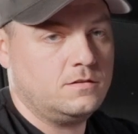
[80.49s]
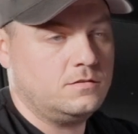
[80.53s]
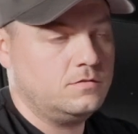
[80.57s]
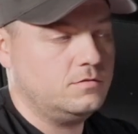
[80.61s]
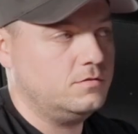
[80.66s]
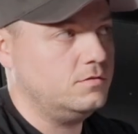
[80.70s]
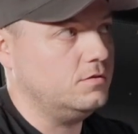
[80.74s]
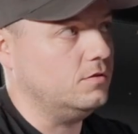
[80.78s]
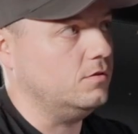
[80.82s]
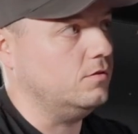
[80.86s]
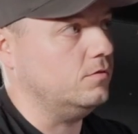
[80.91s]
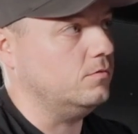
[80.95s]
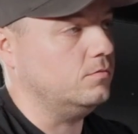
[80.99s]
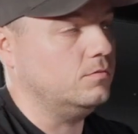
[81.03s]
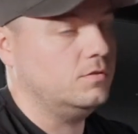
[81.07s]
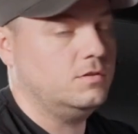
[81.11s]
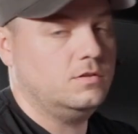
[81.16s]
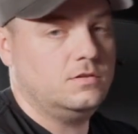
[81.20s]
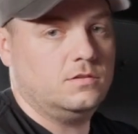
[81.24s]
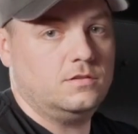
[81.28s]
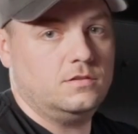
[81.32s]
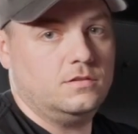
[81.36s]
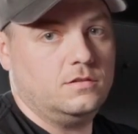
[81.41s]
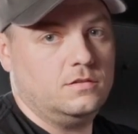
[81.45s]
So
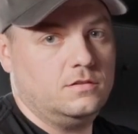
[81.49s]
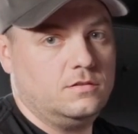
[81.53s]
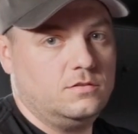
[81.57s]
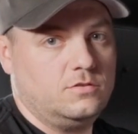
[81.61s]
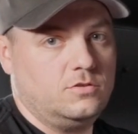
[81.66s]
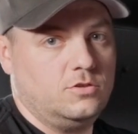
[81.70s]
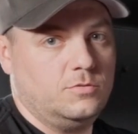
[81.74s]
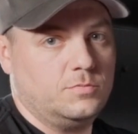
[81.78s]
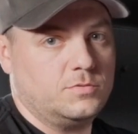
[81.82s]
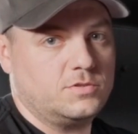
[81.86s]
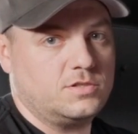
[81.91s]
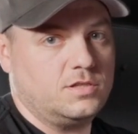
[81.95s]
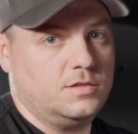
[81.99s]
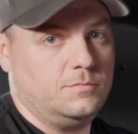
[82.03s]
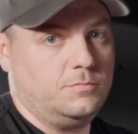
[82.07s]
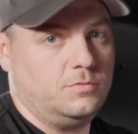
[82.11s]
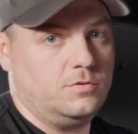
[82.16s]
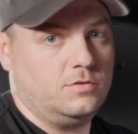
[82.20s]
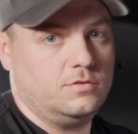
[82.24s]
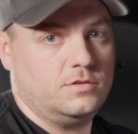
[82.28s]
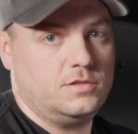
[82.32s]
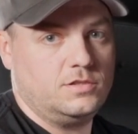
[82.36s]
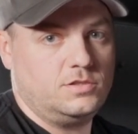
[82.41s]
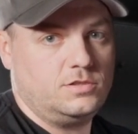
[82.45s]
super
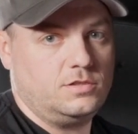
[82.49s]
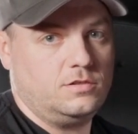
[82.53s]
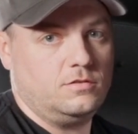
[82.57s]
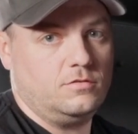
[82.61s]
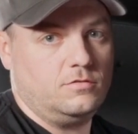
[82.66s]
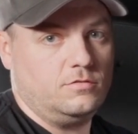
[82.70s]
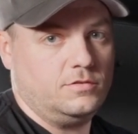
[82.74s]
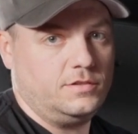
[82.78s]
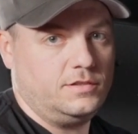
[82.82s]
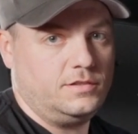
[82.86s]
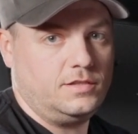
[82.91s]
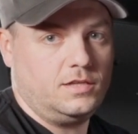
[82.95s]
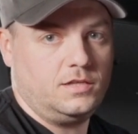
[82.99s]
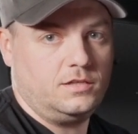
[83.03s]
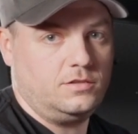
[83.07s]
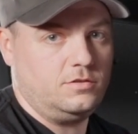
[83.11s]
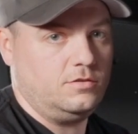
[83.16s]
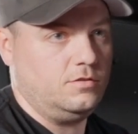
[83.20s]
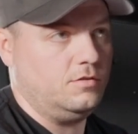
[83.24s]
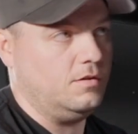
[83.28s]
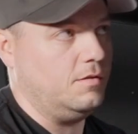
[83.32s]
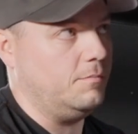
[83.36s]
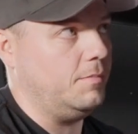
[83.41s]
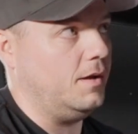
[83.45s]
simple. This should only take
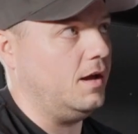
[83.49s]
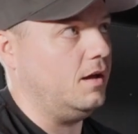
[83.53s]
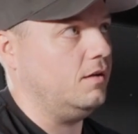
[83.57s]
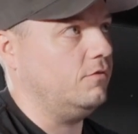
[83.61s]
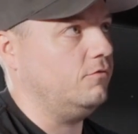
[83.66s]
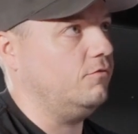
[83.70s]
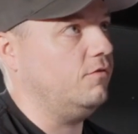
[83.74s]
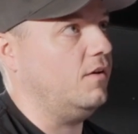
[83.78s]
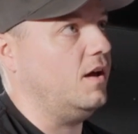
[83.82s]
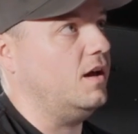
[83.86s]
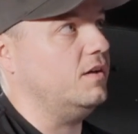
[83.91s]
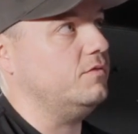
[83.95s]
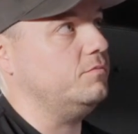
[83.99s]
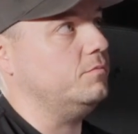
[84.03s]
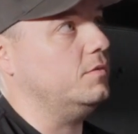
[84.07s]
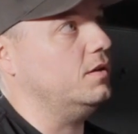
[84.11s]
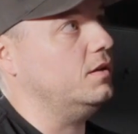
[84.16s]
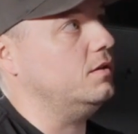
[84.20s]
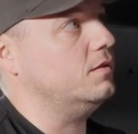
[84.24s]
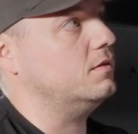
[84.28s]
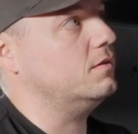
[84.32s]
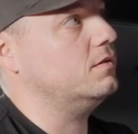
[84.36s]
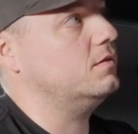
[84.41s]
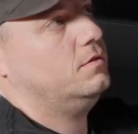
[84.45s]
you about 5
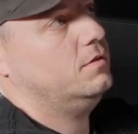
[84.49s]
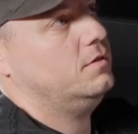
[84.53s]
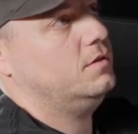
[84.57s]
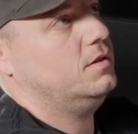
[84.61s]
minutes.